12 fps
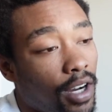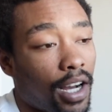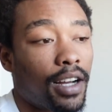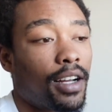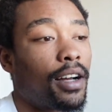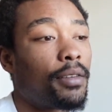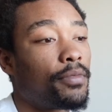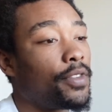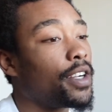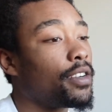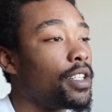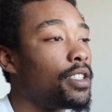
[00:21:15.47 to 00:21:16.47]
I'm
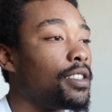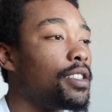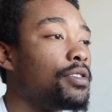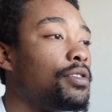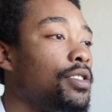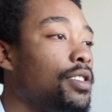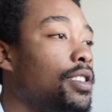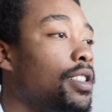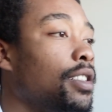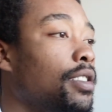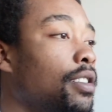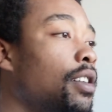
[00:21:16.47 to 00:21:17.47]
very
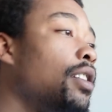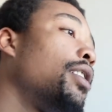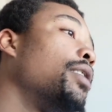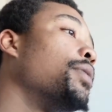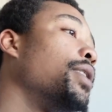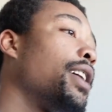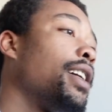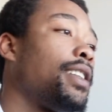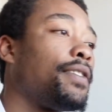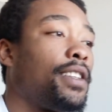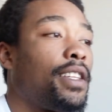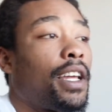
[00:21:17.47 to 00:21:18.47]
interested in what you guys
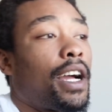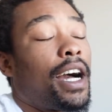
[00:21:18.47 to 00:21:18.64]
have to think.